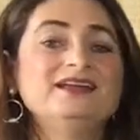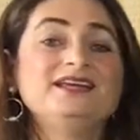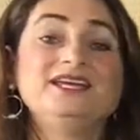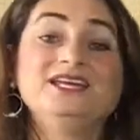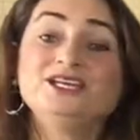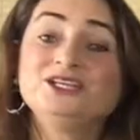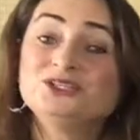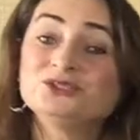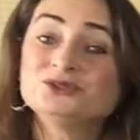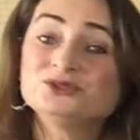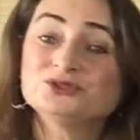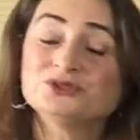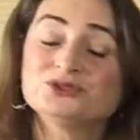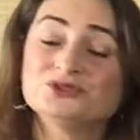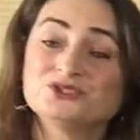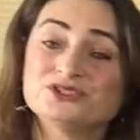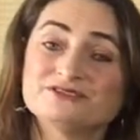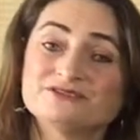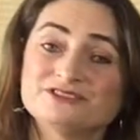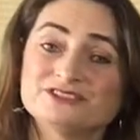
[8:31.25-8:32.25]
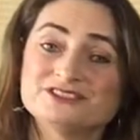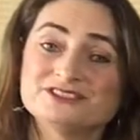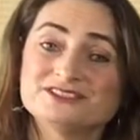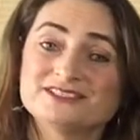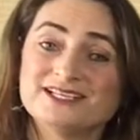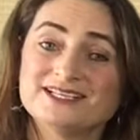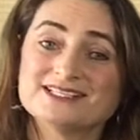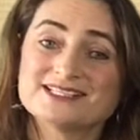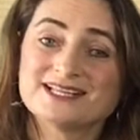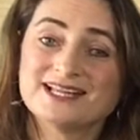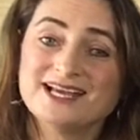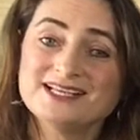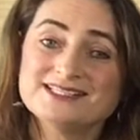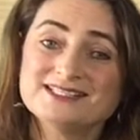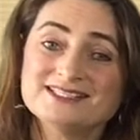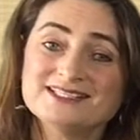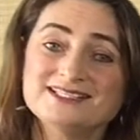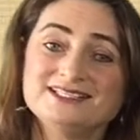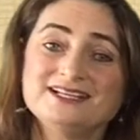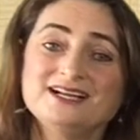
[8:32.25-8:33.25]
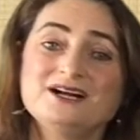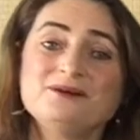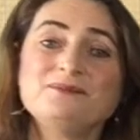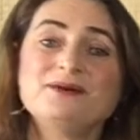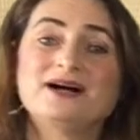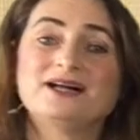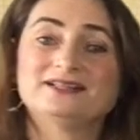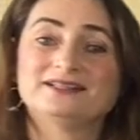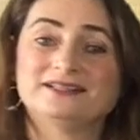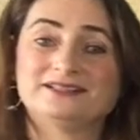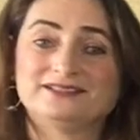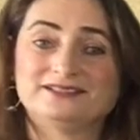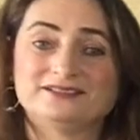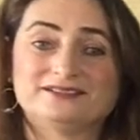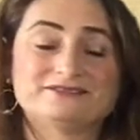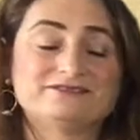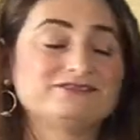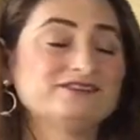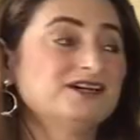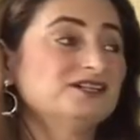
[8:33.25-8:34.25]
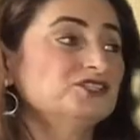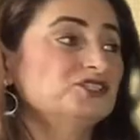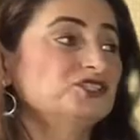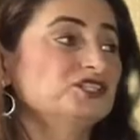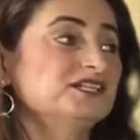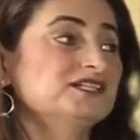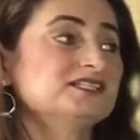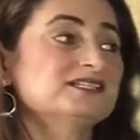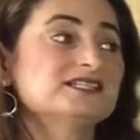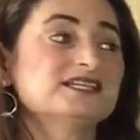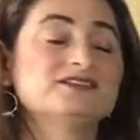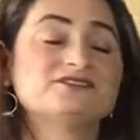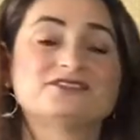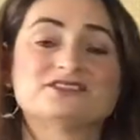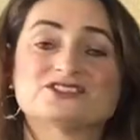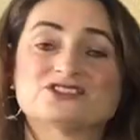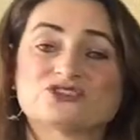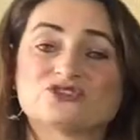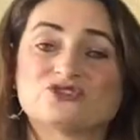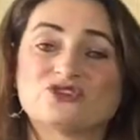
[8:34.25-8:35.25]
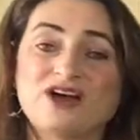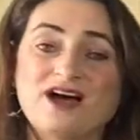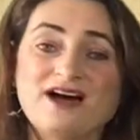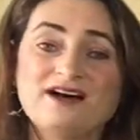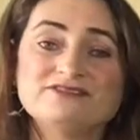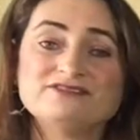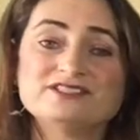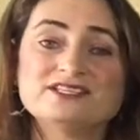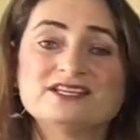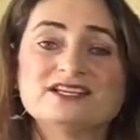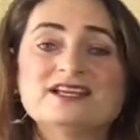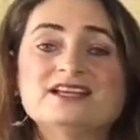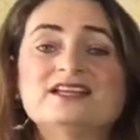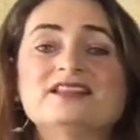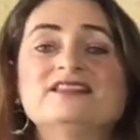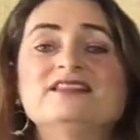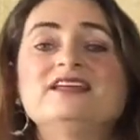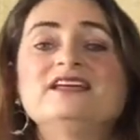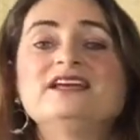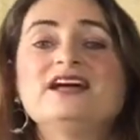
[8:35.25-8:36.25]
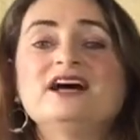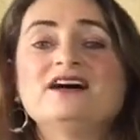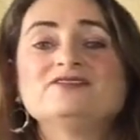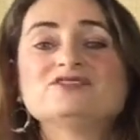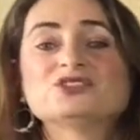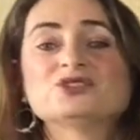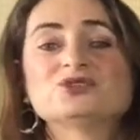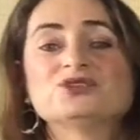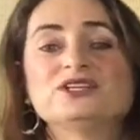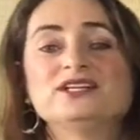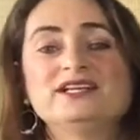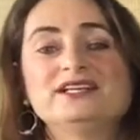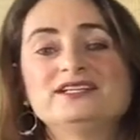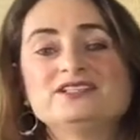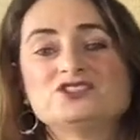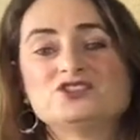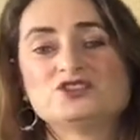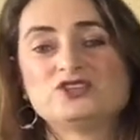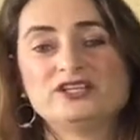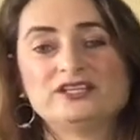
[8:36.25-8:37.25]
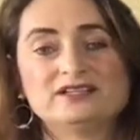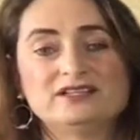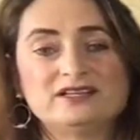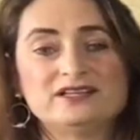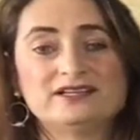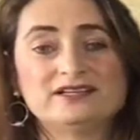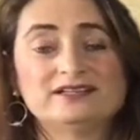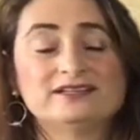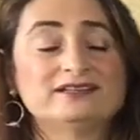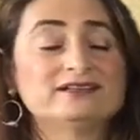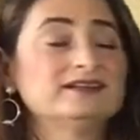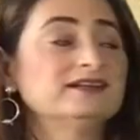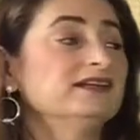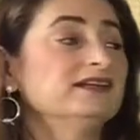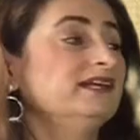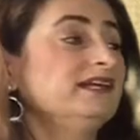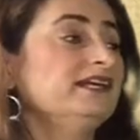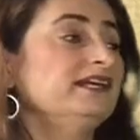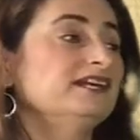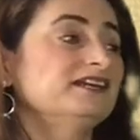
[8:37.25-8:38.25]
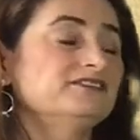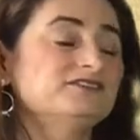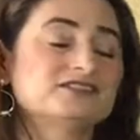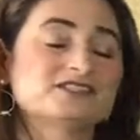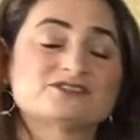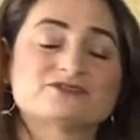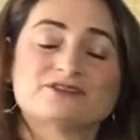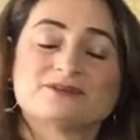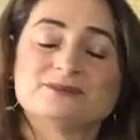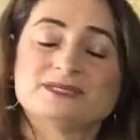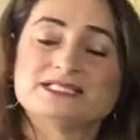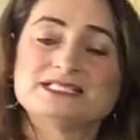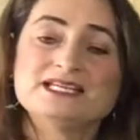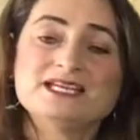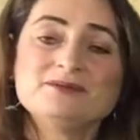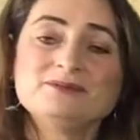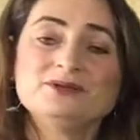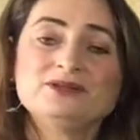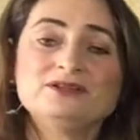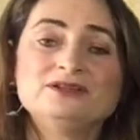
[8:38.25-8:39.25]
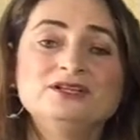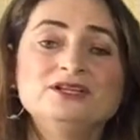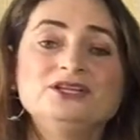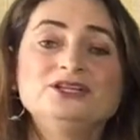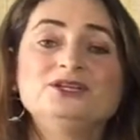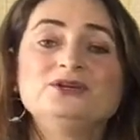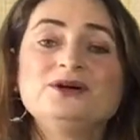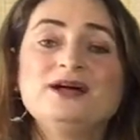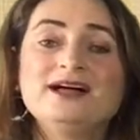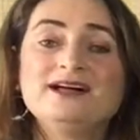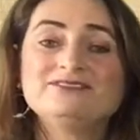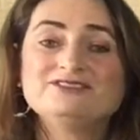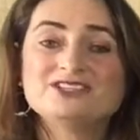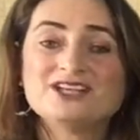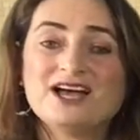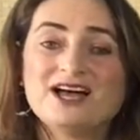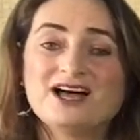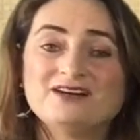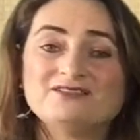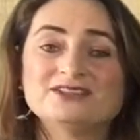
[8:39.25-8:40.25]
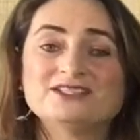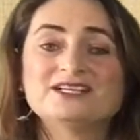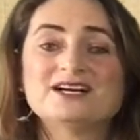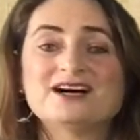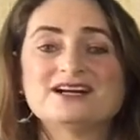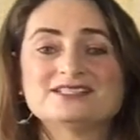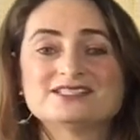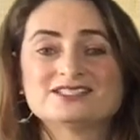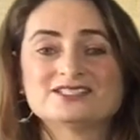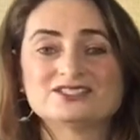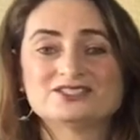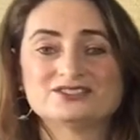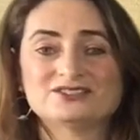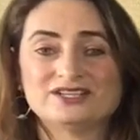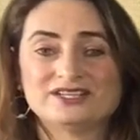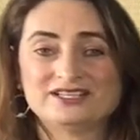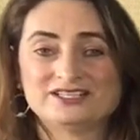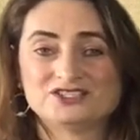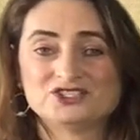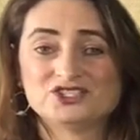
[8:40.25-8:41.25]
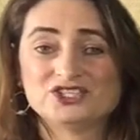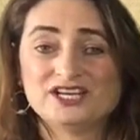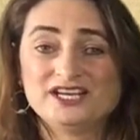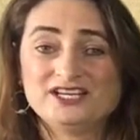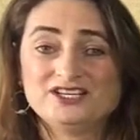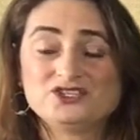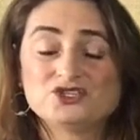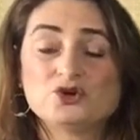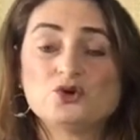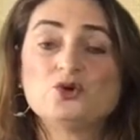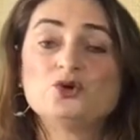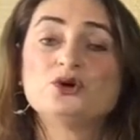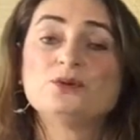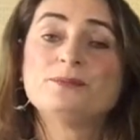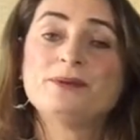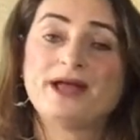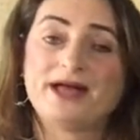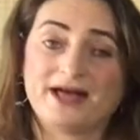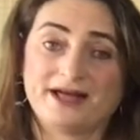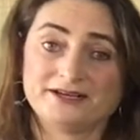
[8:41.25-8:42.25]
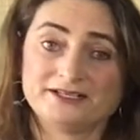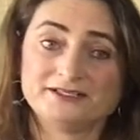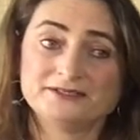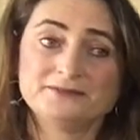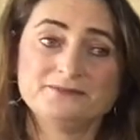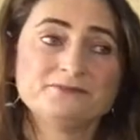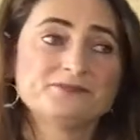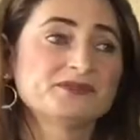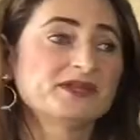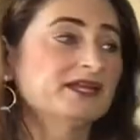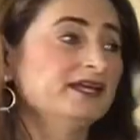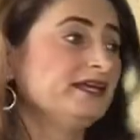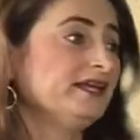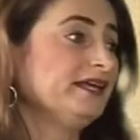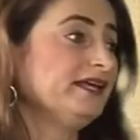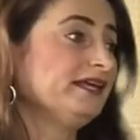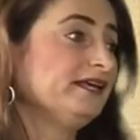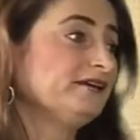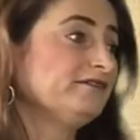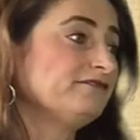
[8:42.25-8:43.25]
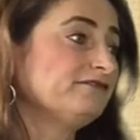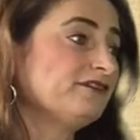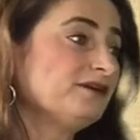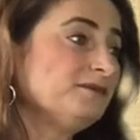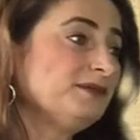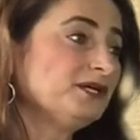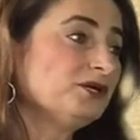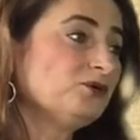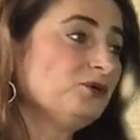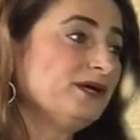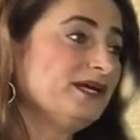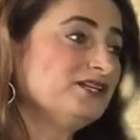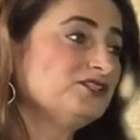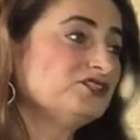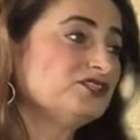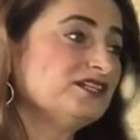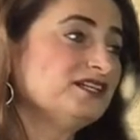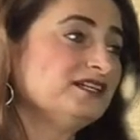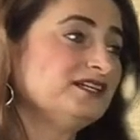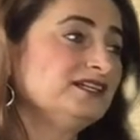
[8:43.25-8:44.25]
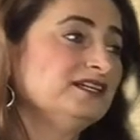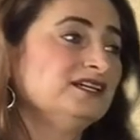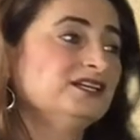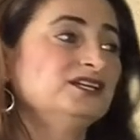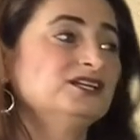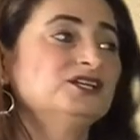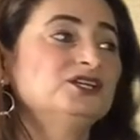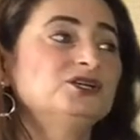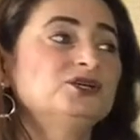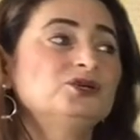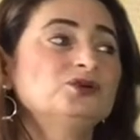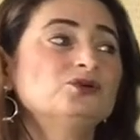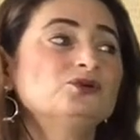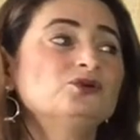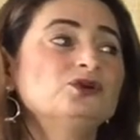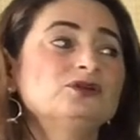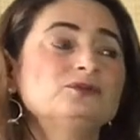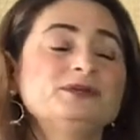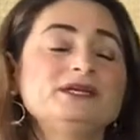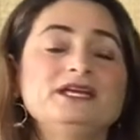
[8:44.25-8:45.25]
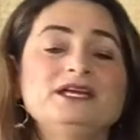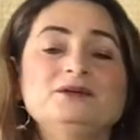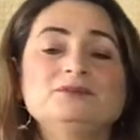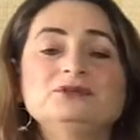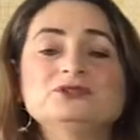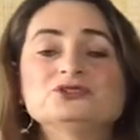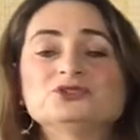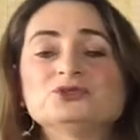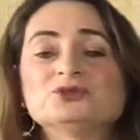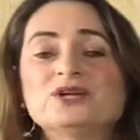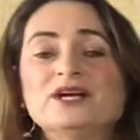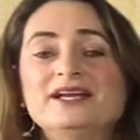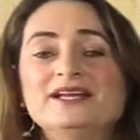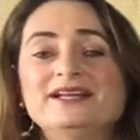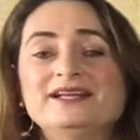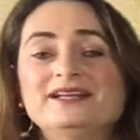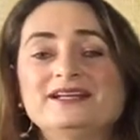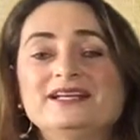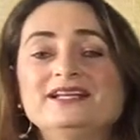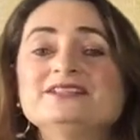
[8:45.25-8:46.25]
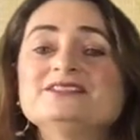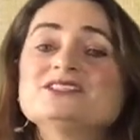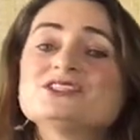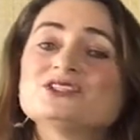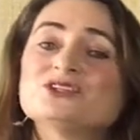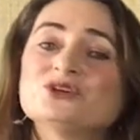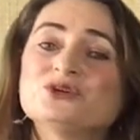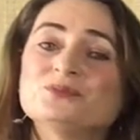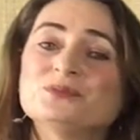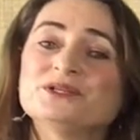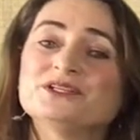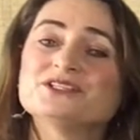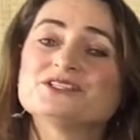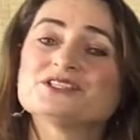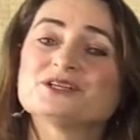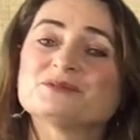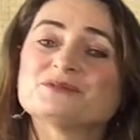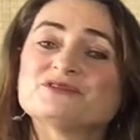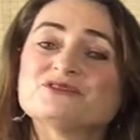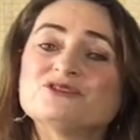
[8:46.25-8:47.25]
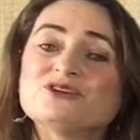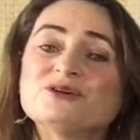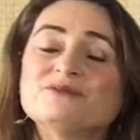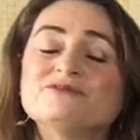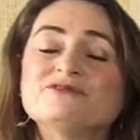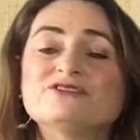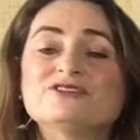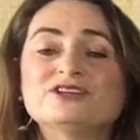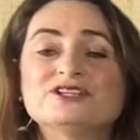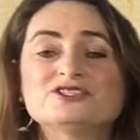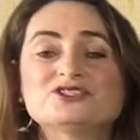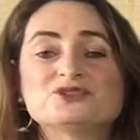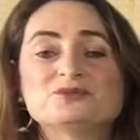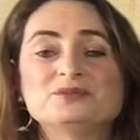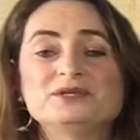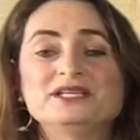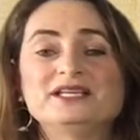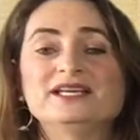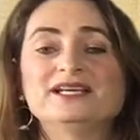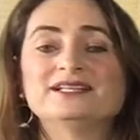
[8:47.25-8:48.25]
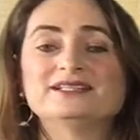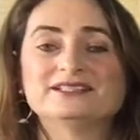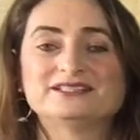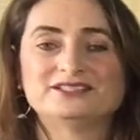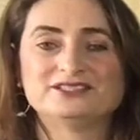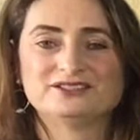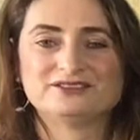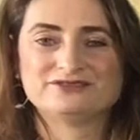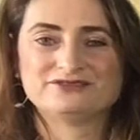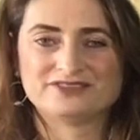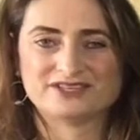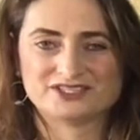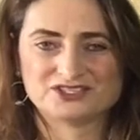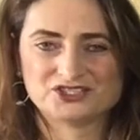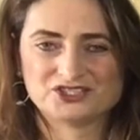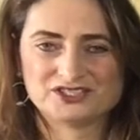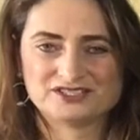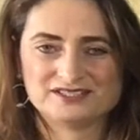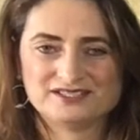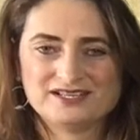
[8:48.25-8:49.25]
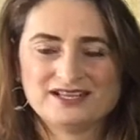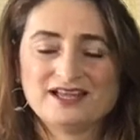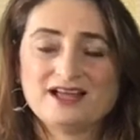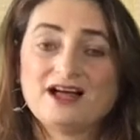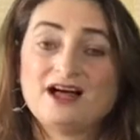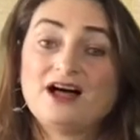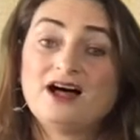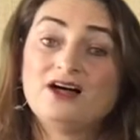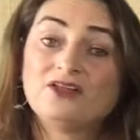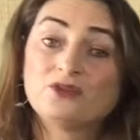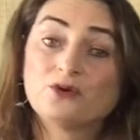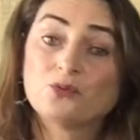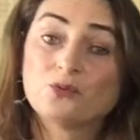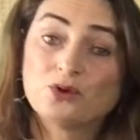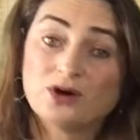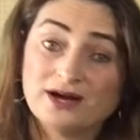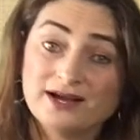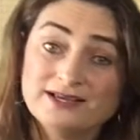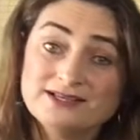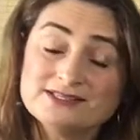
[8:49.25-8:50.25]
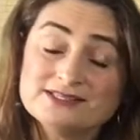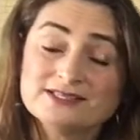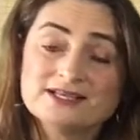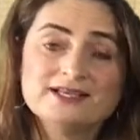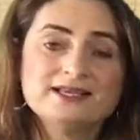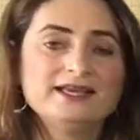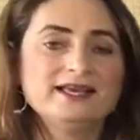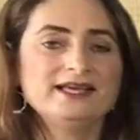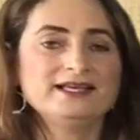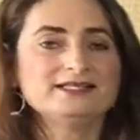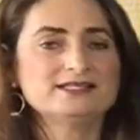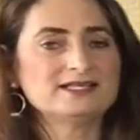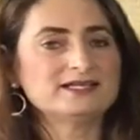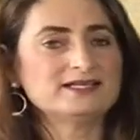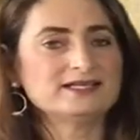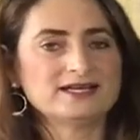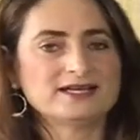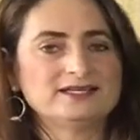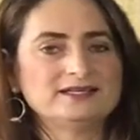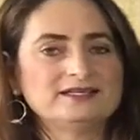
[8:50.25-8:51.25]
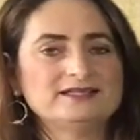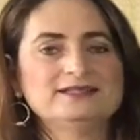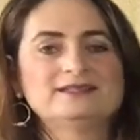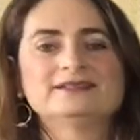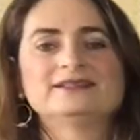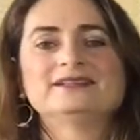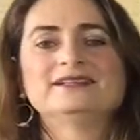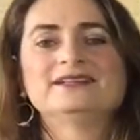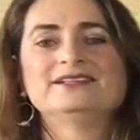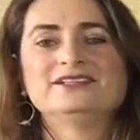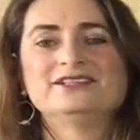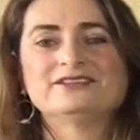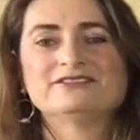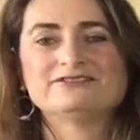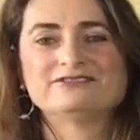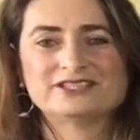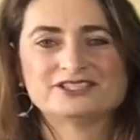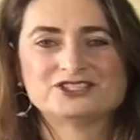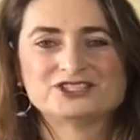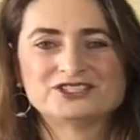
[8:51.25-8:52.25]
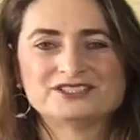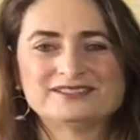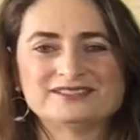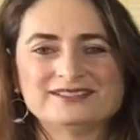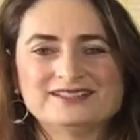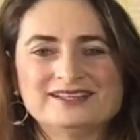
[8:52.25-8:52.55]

In conclusion for today's lesson about linear functions, if it's graphed, they have to create a straight line. And if it's from a table, you have to have a constant rate of change or a pattern. And from equation, you will be able to write it in slope-intercept form for it to be a linear function. Otherwise, it's a non-linear function.